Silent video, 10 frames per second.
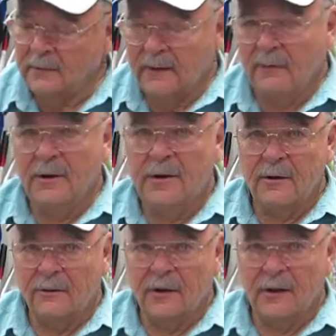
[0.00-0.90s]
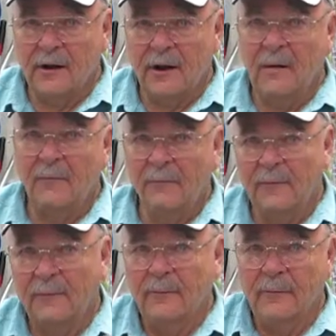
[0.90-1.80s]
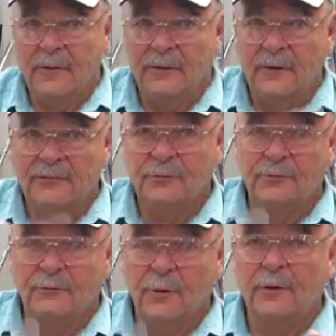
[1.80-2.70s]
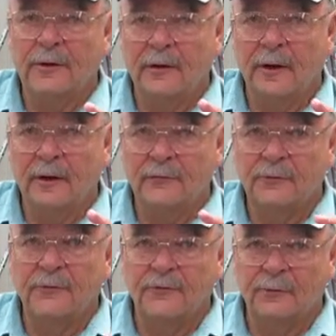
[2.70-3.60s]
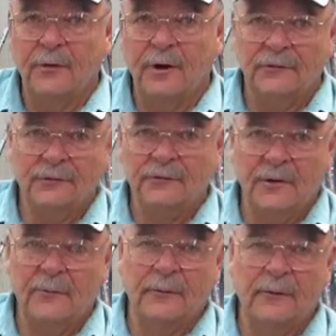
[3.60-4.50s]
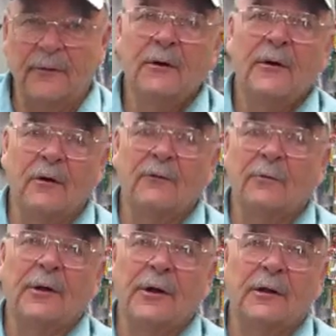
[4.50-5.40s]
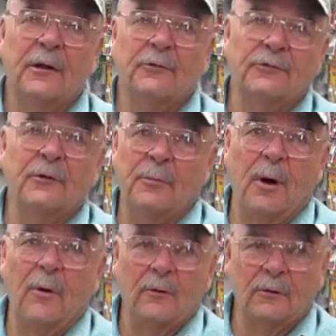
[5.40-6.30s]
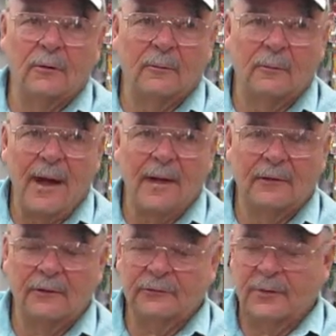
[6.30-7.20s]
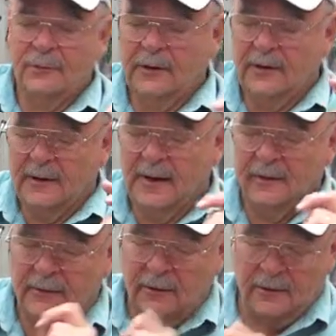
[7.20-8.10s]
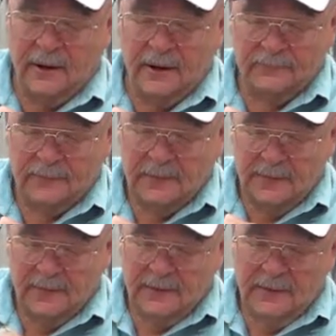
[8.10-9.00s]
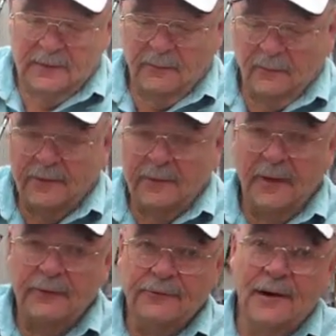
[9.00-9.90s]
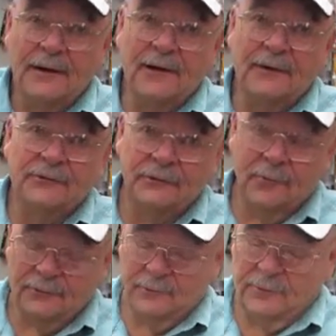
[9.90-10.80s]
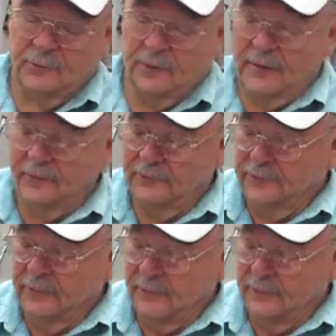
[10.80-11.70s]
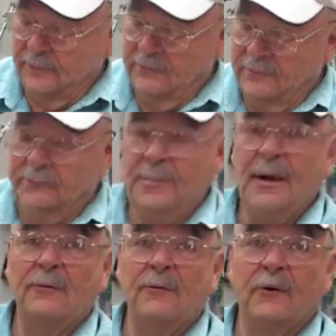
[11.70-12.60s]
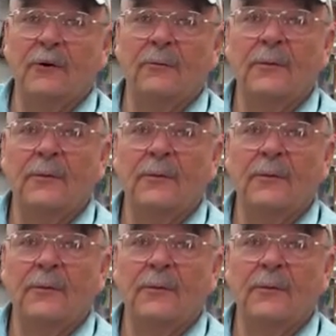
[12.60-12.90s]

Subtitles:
That way you don't get hung up. But this one will get hung if you're in some brush or something, or you bring it close to a pole or a piling or something, it can't get hung up. One of the other techniques that works real well in the summer is a speed worm.